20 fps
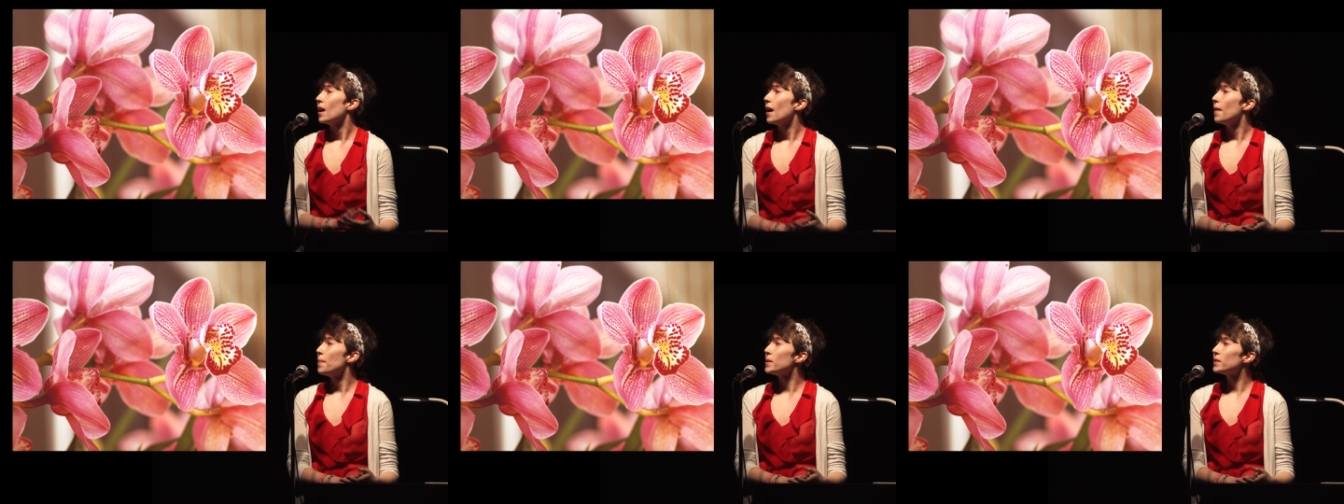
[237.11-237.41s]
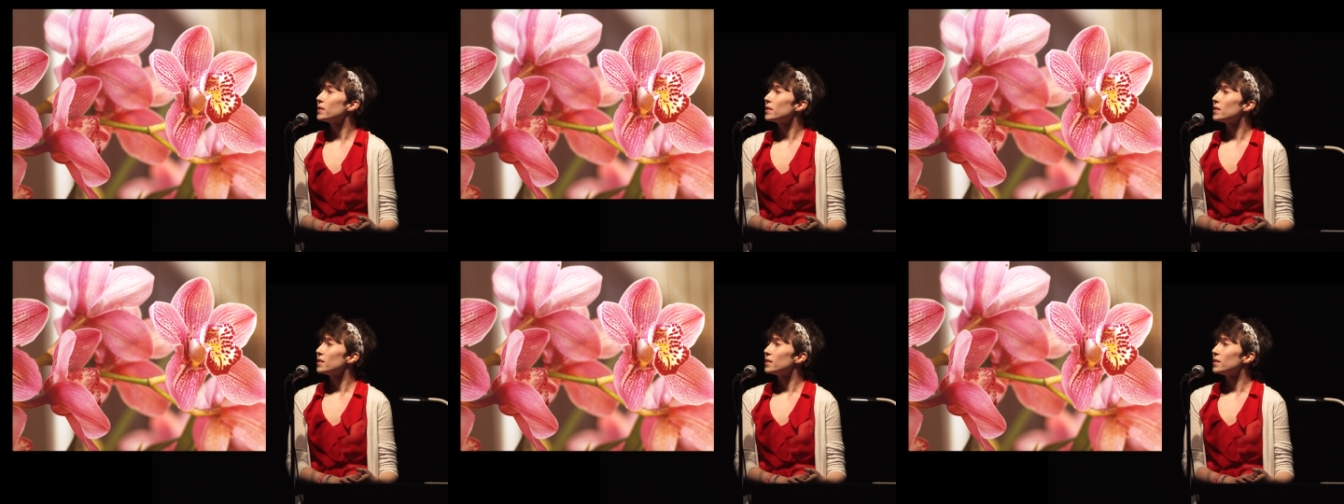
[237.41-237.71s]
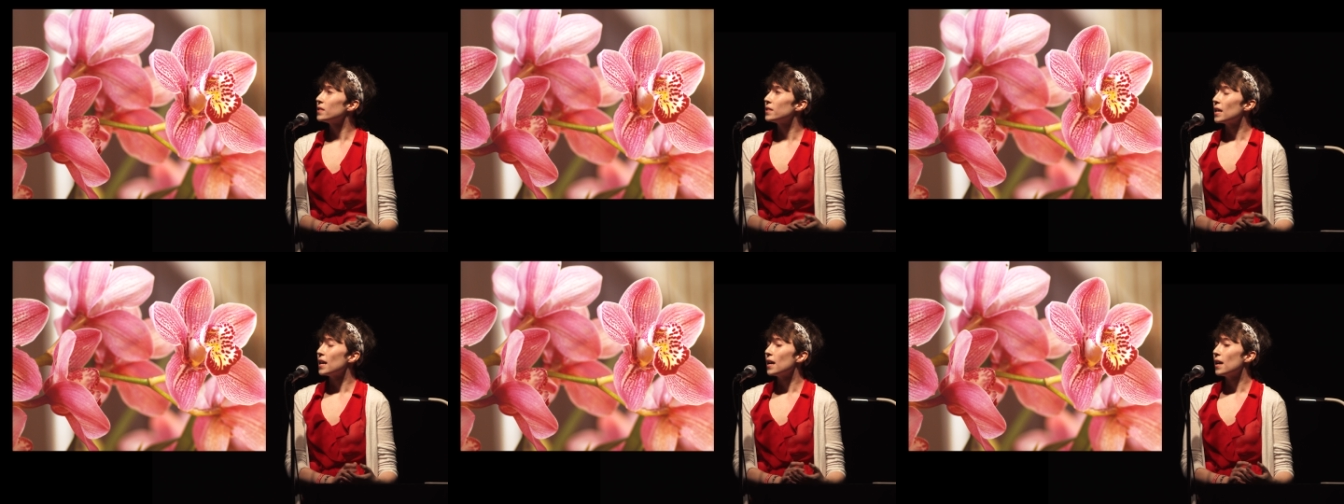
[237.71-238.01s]
And this
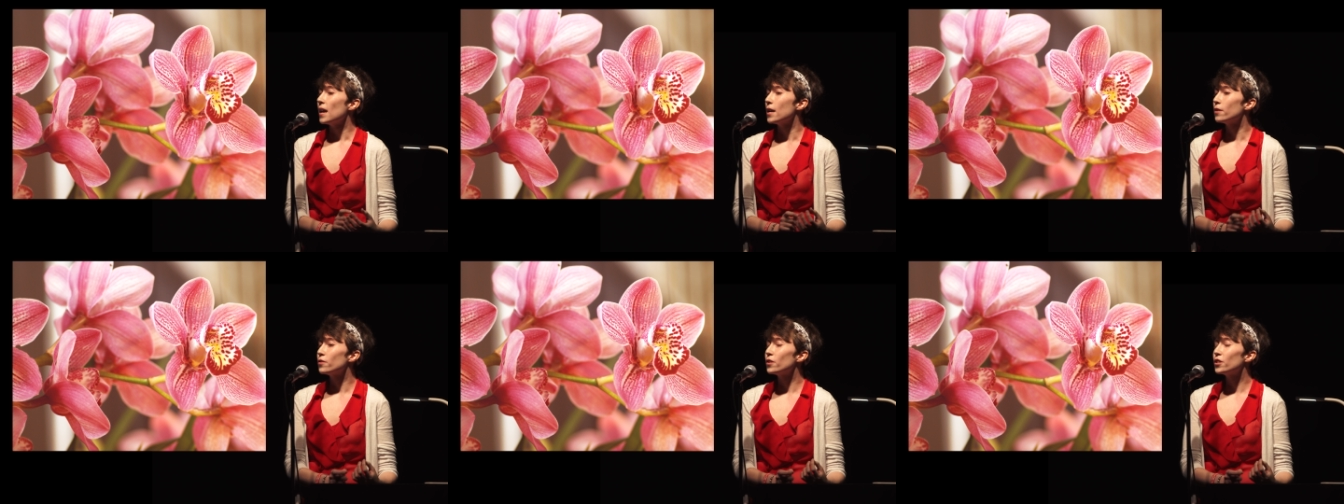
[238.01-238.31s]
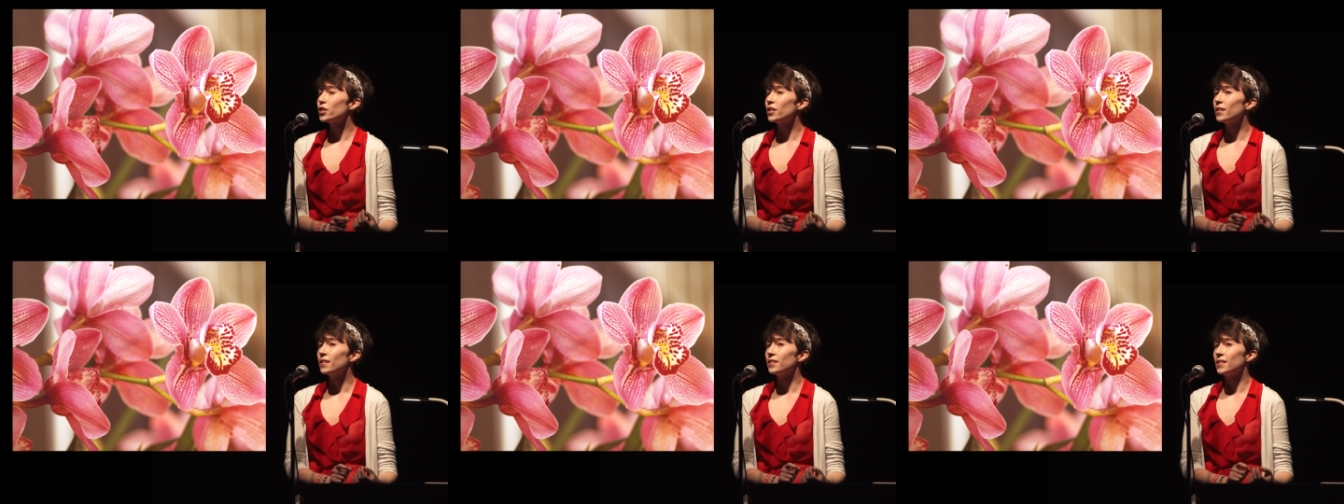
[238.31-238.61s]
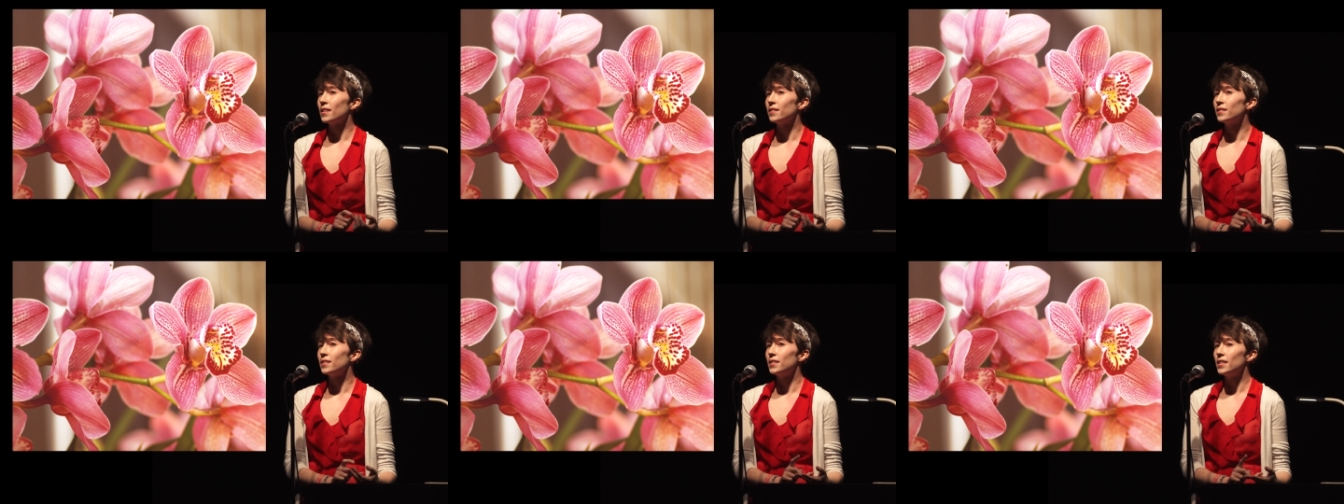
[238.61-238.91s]
is androgen
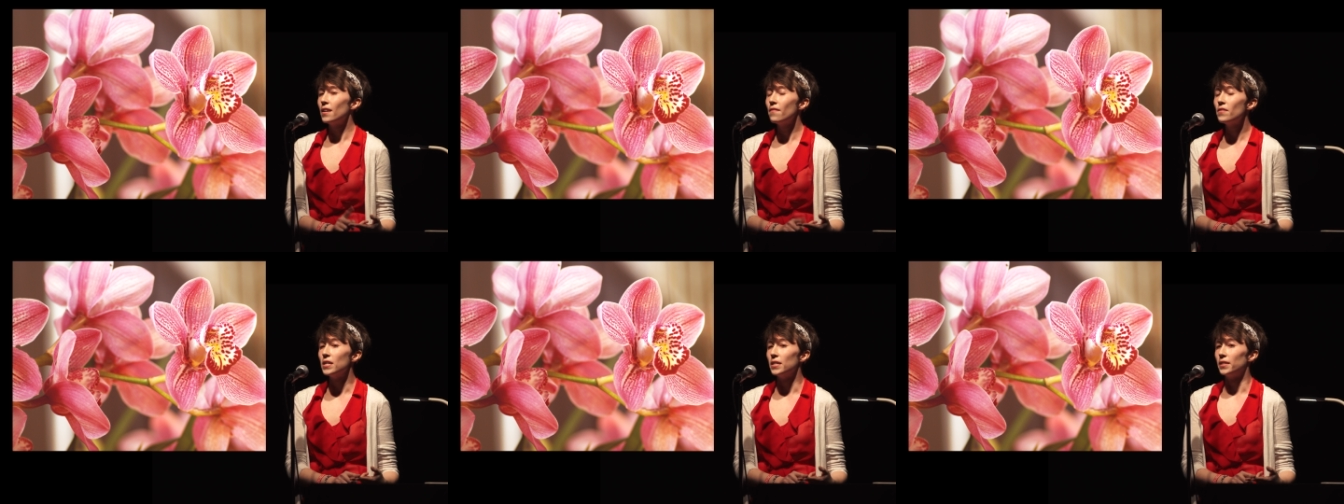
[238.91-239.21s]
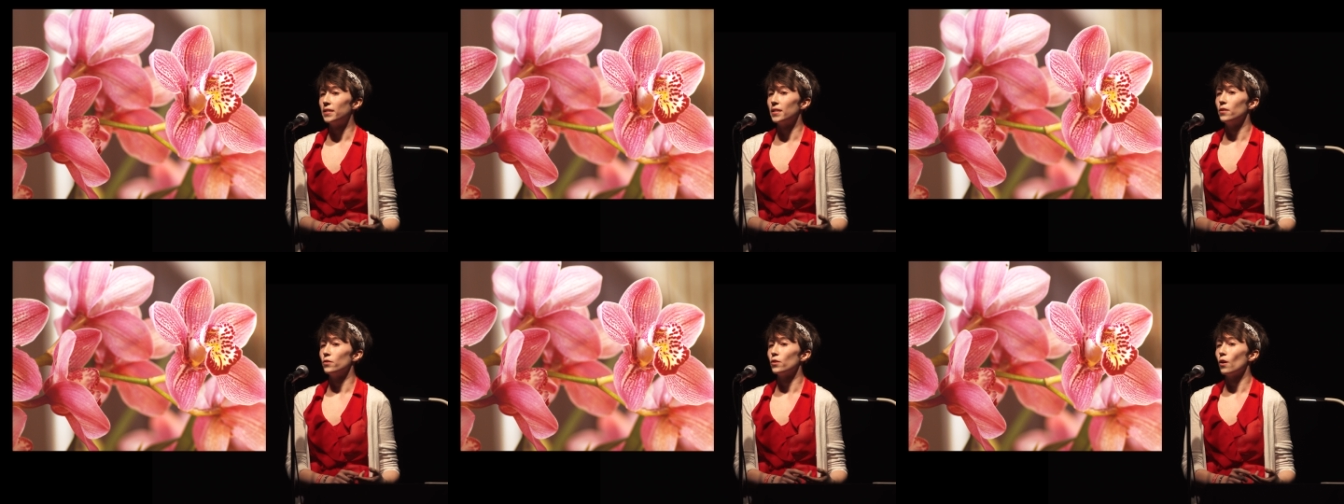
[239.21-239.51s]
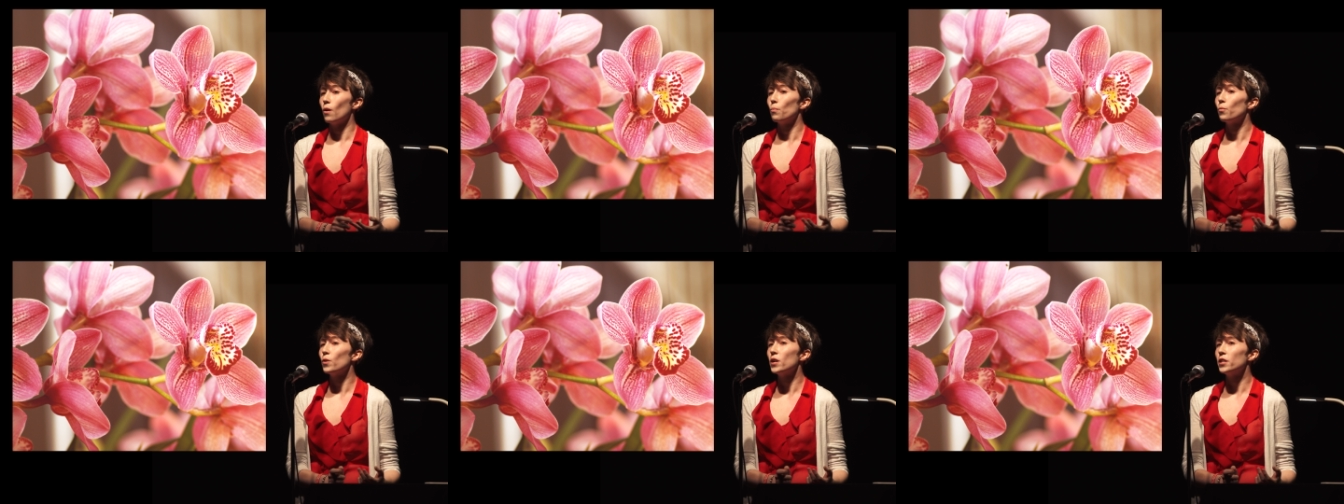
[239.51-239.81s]
insensitivity syndrome,